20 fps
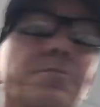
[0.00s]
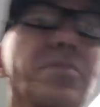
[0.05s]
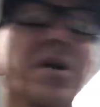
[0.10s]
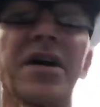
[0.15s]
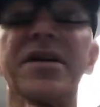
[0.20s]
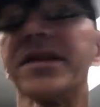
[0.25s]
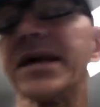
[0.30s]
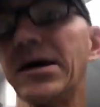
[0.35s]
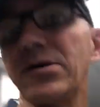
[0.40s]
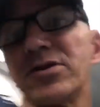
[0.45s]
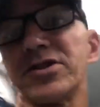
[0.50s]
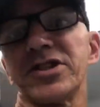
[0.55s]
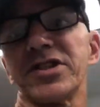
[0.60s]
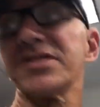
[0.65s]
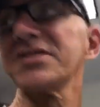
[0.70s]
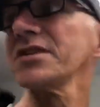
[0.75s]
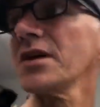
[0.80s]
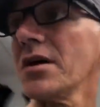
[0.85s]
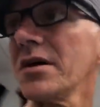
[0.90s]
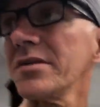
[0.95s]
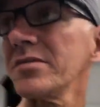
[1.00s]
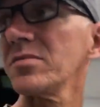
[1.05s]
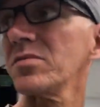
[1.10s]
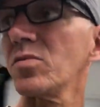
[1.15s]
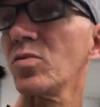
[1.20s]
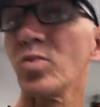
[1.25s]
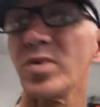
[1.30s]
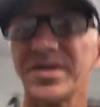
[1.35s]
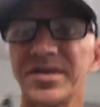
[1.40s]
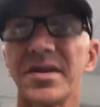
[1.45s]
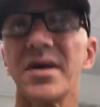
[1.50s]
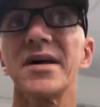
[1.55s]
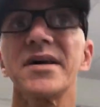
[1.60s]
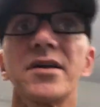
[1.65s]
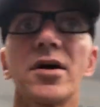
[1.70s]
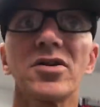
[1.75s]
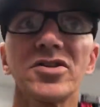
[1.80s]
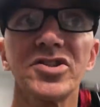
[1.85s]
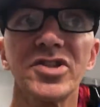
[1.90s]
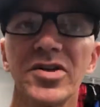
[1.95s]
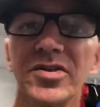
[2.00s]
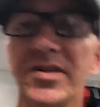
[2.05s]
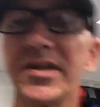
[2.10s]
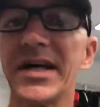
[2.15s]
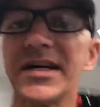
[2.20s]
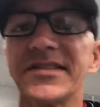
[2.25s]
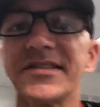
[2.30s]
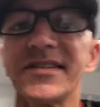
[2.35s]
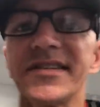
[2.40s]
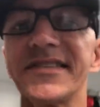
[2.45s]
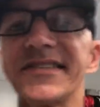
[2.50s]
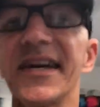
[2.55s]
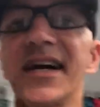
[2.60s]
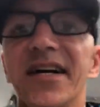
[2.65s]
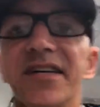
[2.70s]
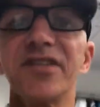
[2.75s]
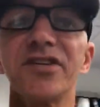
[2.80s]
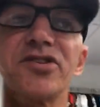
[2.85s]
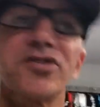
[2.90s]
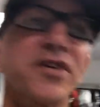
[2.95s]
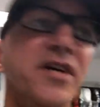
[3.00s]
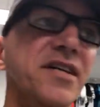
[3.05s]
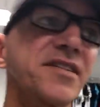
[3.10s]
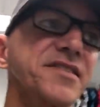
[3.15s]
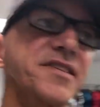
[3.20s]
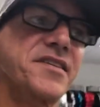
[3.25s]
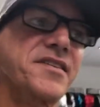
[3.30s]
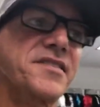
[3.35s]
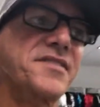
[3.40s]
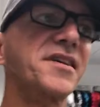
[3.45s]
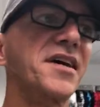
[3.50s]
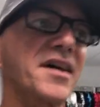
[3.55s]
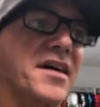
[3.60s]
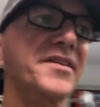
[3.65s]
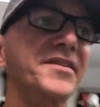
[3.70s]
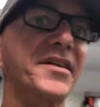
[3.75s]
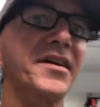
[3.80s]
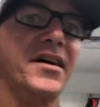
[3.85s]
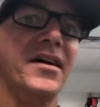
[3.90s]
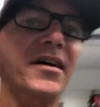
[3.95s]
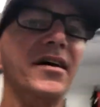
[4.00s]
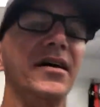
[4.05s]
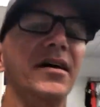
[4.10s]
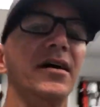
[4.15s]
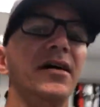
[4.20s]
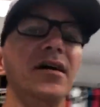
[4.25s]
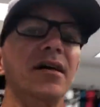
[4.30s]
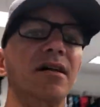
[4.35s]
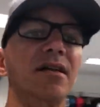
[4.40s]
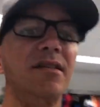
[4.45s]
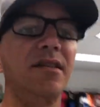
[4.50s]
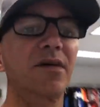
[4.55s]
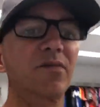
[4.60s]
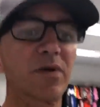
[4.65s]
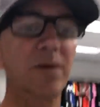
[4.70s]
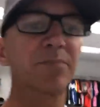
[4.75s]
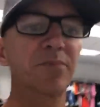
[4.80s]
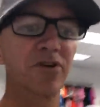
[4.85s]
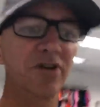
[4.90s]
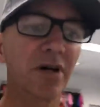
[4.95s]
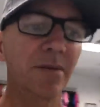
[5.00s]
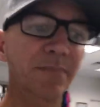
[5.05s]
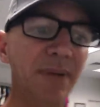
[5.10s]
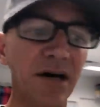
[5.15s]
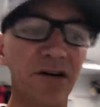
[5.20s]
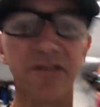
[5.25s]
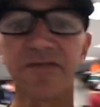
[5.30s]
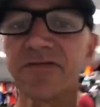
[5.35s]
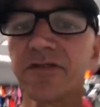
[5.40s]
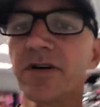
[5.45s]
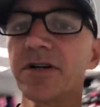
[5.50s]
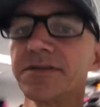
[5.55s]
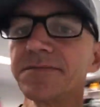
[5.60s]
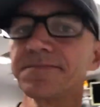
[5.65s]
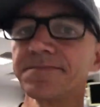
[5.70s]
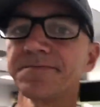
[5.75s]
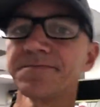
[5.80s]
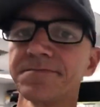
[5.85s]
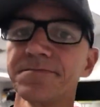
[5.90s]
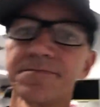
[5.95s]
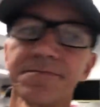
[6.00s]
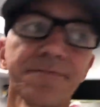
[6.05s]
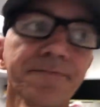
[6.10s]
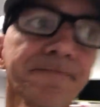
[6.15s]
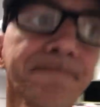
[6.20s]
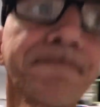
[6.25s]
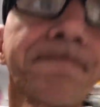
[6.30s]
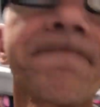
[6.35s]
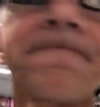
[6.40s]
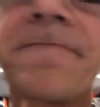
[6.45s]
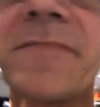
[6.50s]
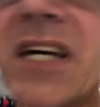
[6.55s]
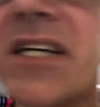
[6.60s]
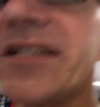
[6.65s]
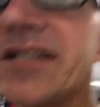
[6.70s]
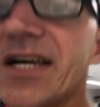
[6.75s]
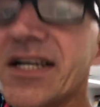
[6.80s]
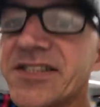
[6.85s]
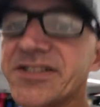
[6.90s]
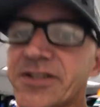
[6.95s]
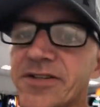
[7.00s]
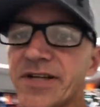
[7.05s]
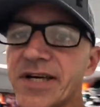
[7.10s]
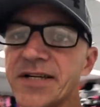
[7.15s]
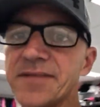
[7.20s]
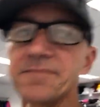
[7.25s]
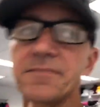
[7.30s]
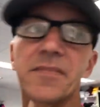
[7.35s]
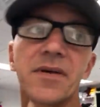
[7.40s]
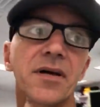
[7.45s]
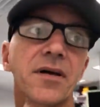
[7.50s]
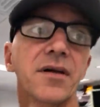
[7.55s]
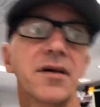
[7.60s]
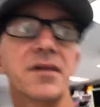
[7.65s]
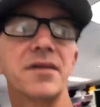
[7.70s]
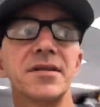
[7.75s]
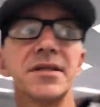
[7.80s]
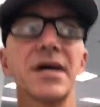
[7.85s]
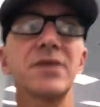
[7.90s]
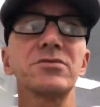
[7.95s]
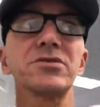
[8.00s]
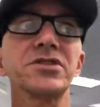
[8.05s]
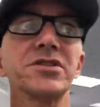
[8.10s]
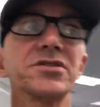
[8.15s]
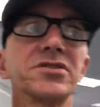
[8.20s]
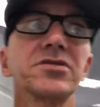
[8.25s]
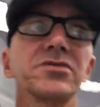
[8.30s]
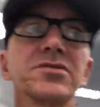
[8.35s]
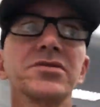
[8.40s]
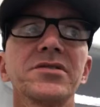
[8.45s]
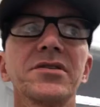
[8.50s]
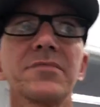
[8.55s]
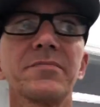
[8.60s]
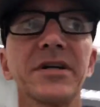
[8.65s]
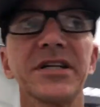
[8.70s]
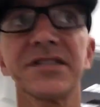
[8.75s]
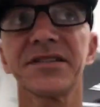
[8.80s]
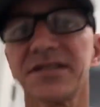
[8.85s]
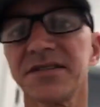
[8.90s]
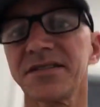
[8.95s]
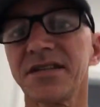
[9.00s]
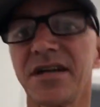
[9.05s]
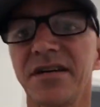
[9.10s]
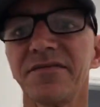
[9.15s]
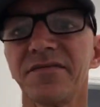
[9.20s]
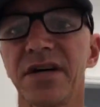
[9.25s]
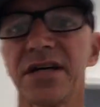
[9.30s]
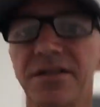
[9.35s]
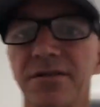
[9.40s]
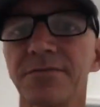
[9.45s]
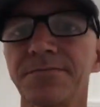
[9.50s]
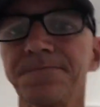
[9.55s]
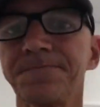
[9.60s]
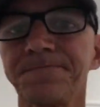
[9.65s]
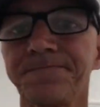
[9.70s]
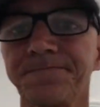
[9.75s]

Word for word: But that was just done with the, and I'll show you guys the sign. Did you guys see the sign that we put up out front yesterday? That was just using the basic sign vinyl.